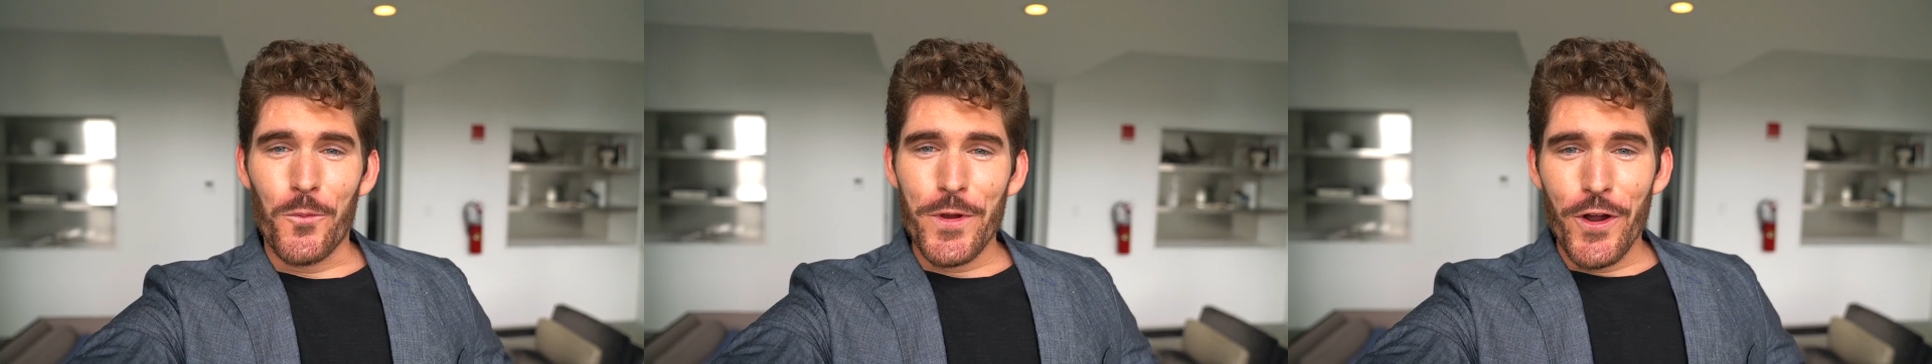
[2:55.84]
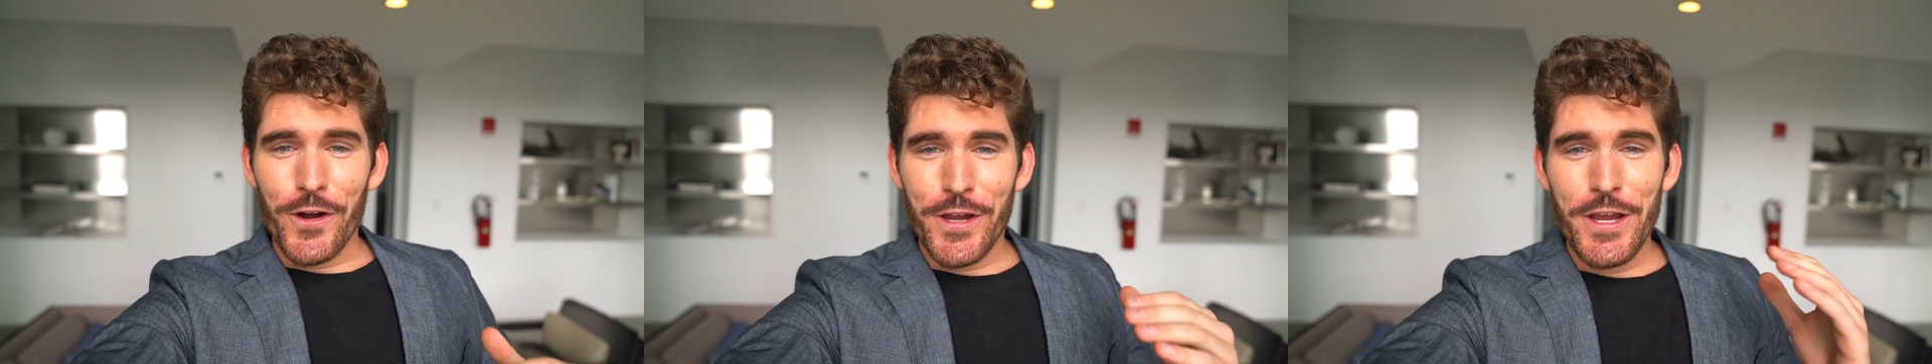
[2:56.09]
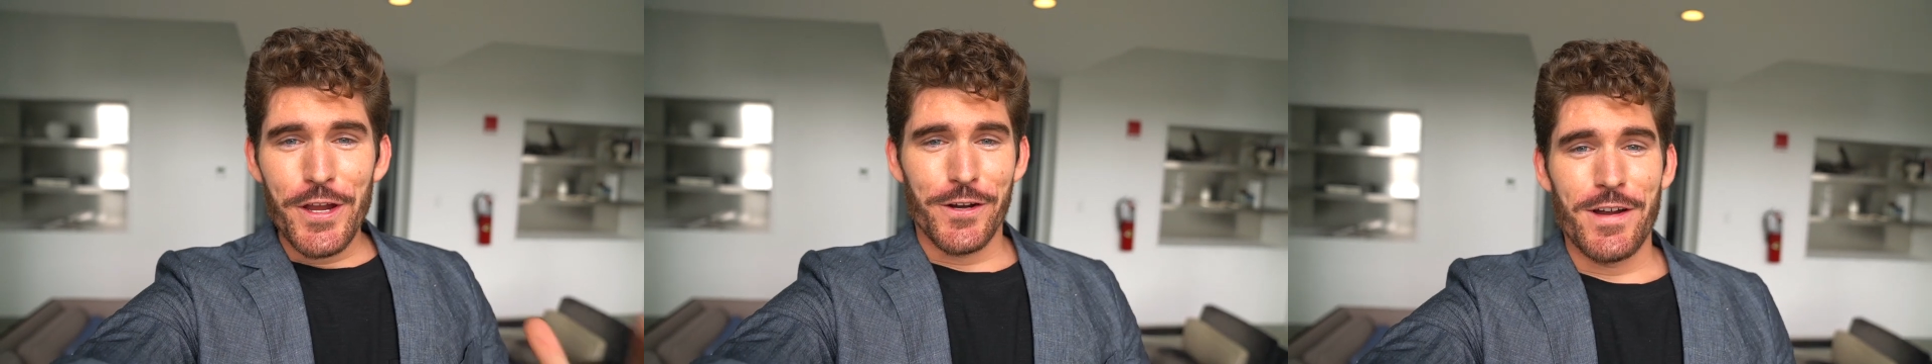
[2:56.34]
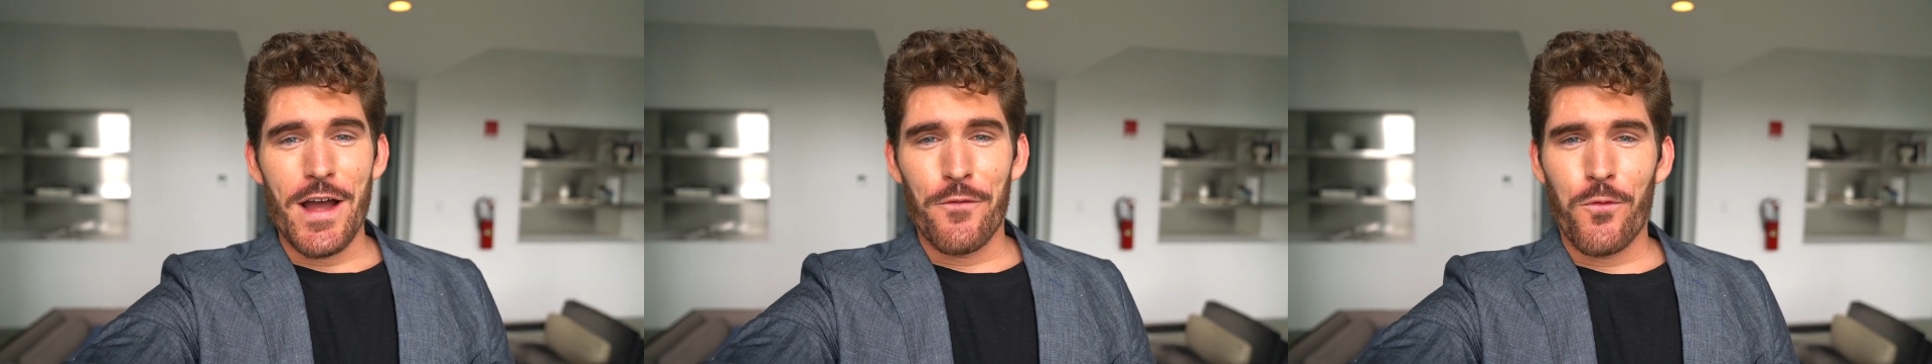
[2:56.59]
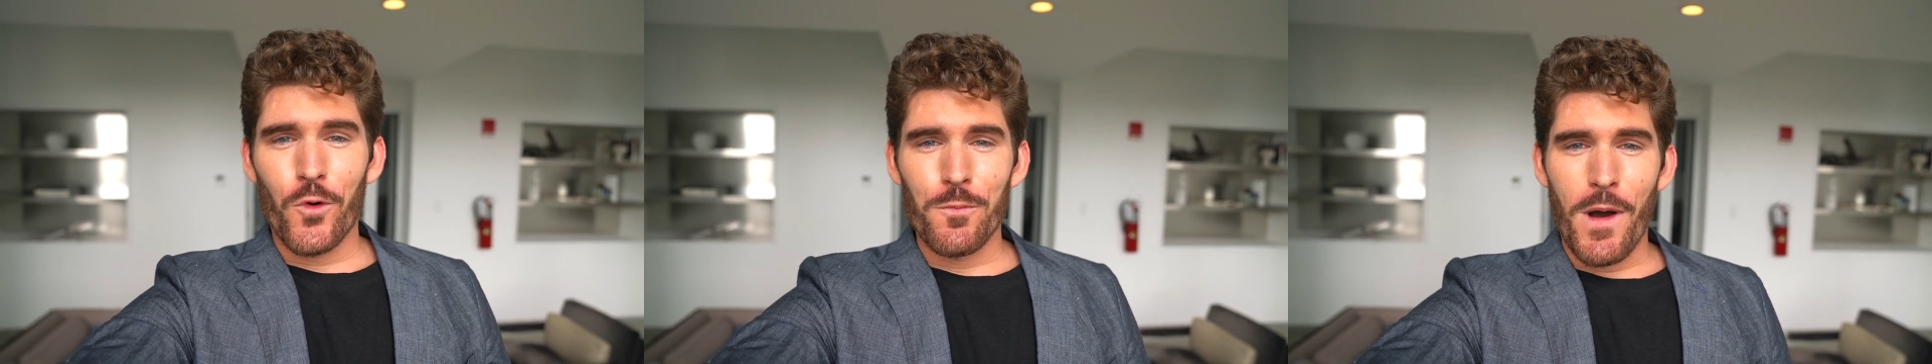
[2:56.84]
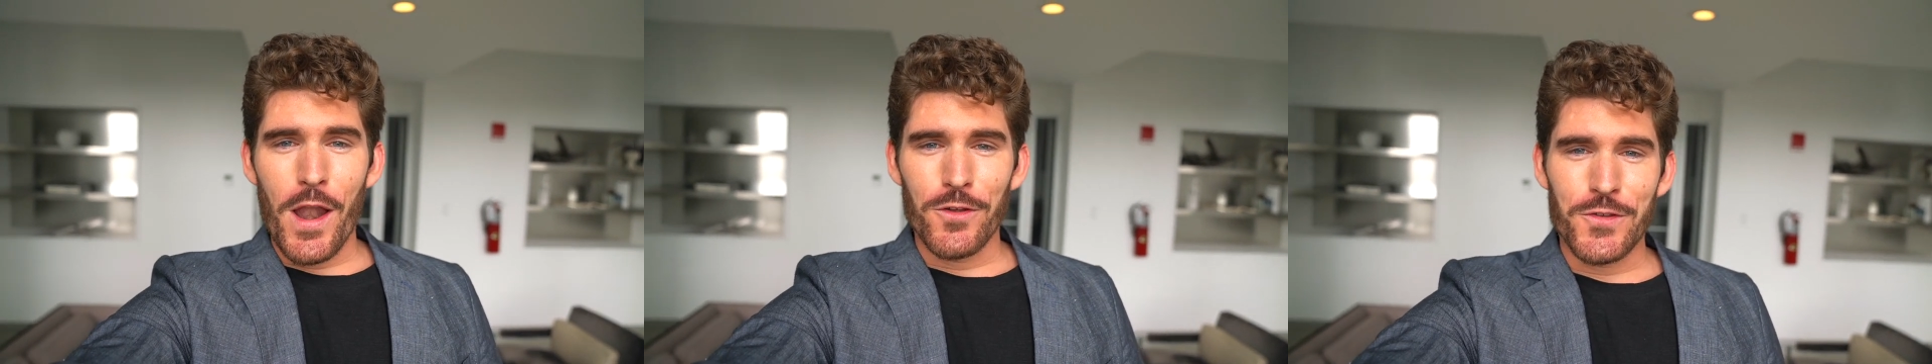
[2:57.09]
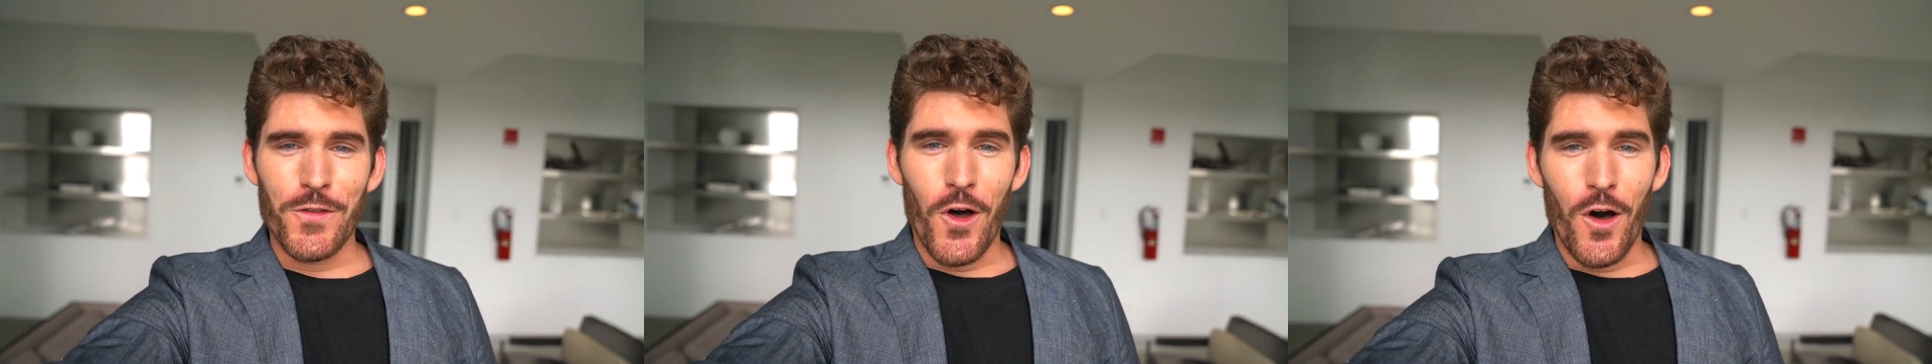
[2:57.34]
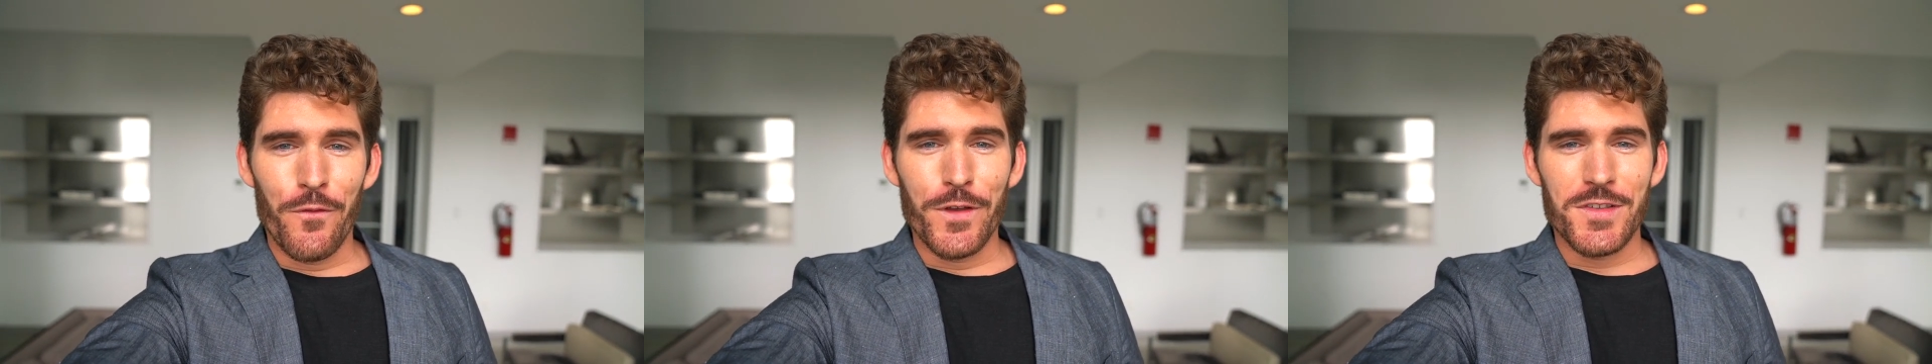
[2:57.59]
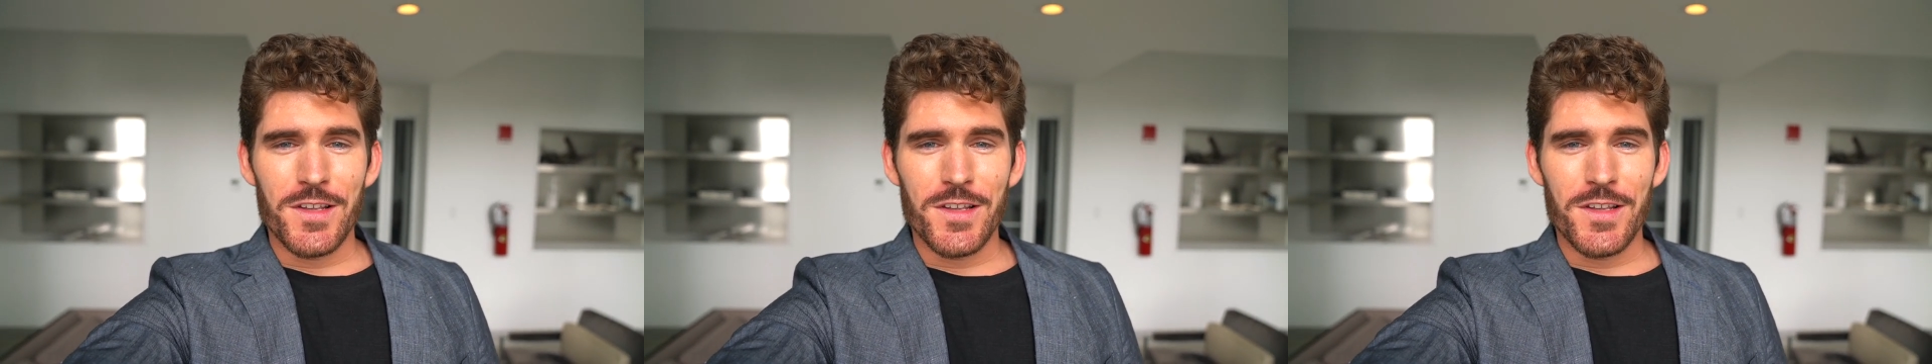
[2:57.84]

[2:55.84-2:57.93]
shoes. We are here at Ford Models in the office.